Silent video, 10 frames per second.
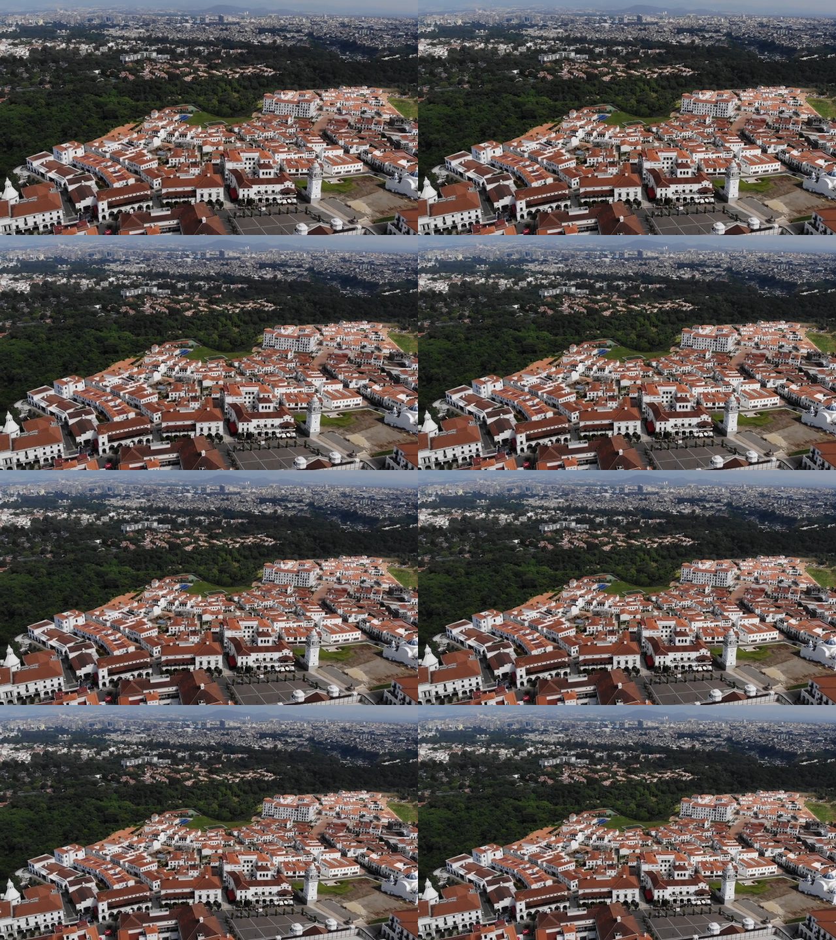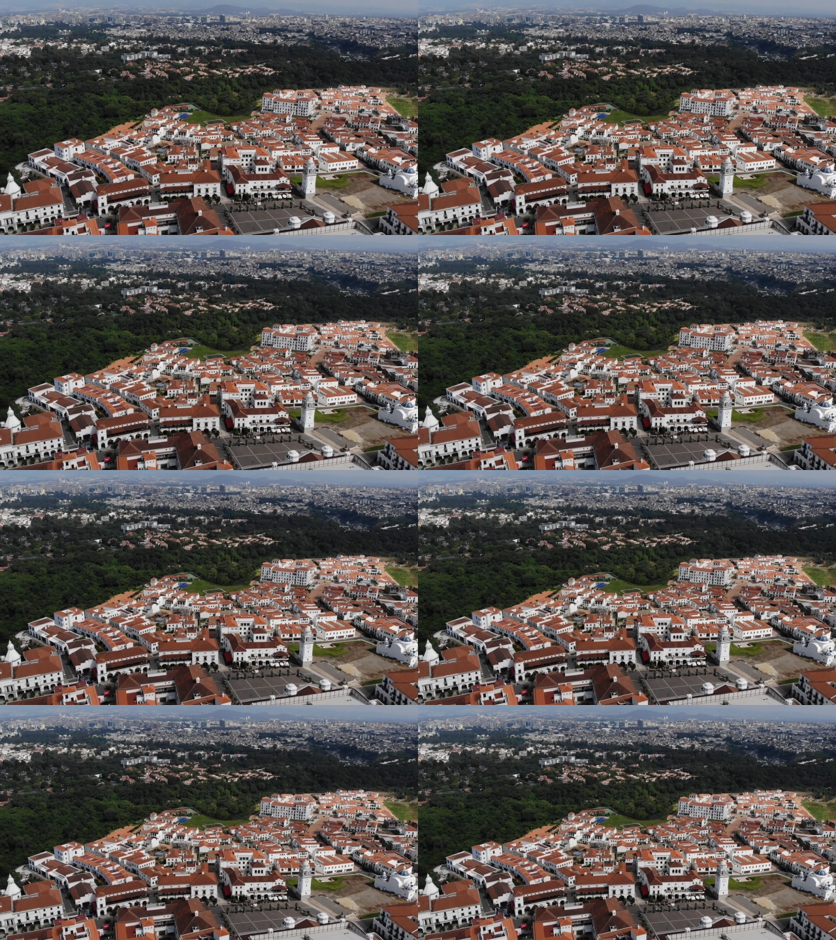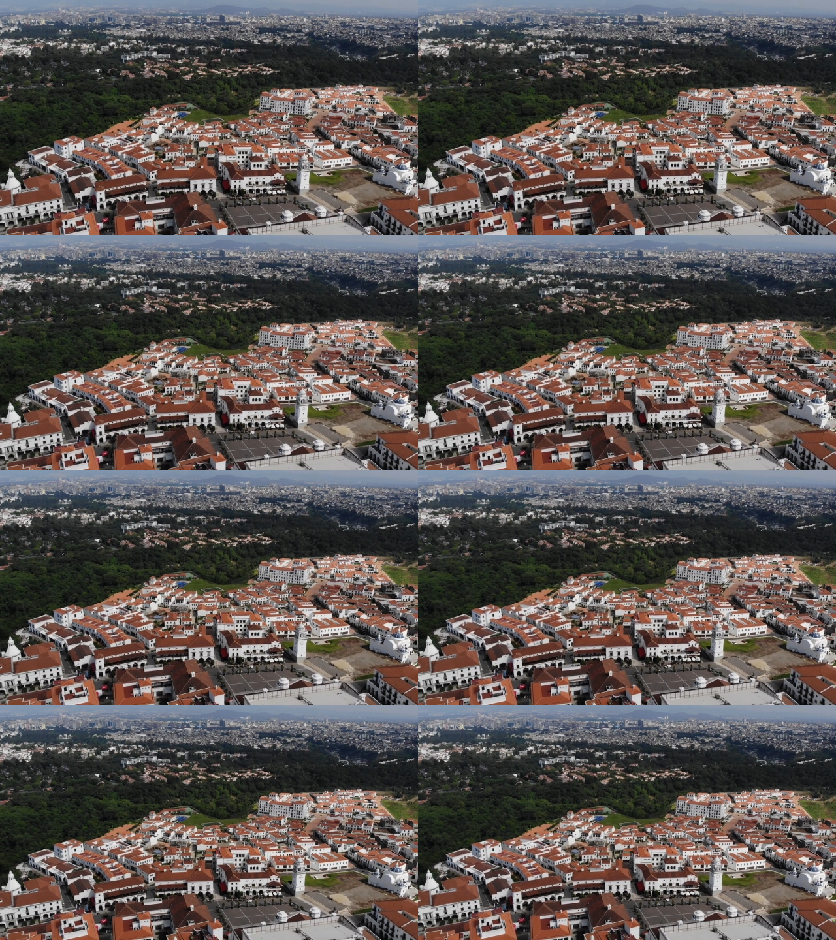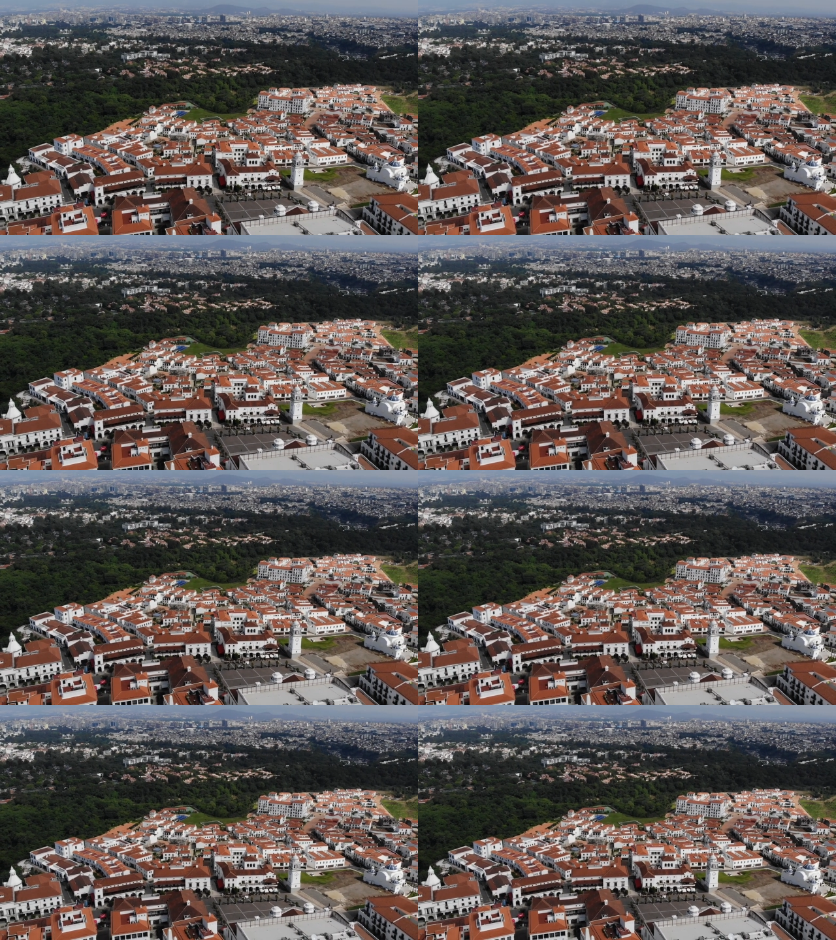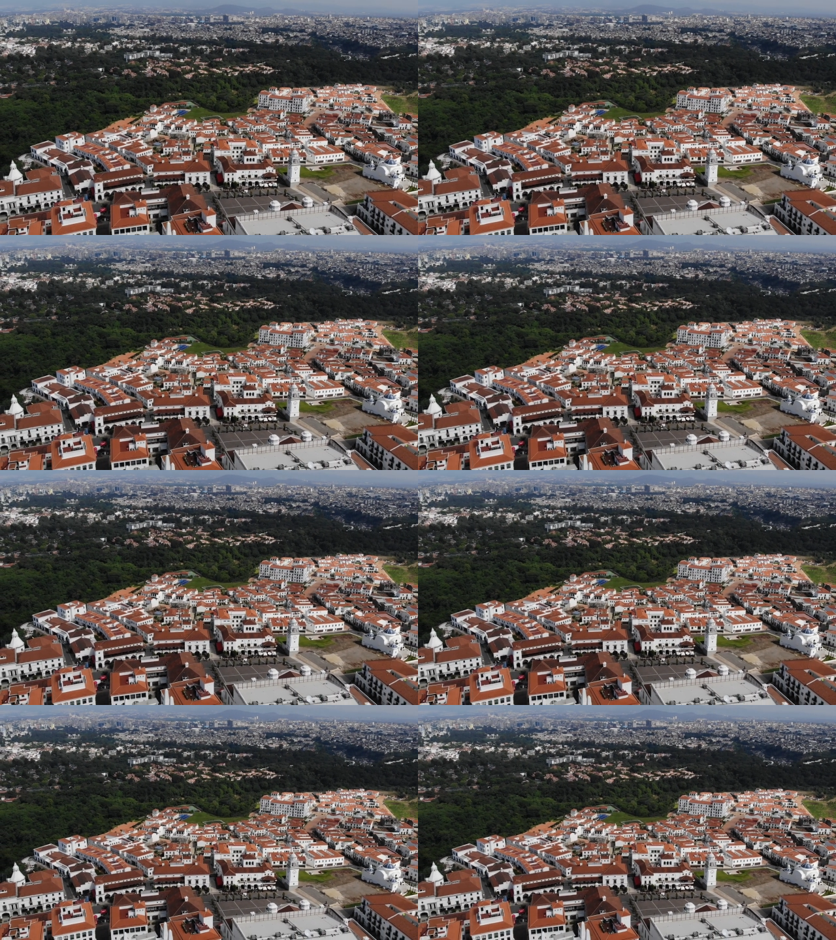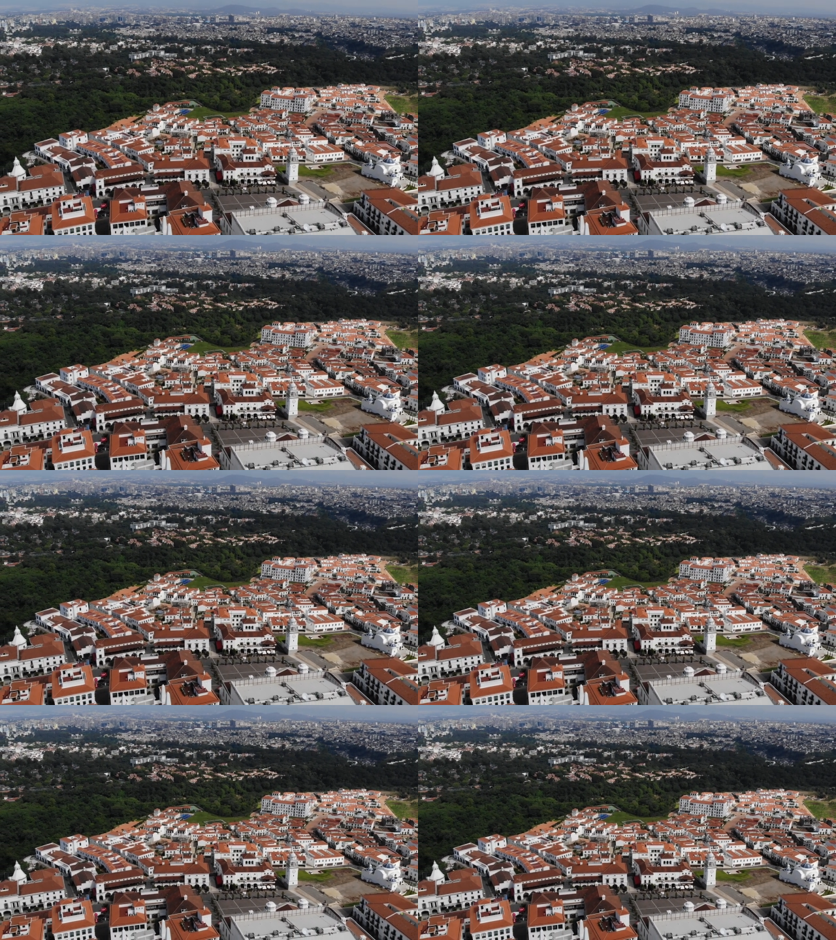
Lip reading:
[unreadable: no face in view]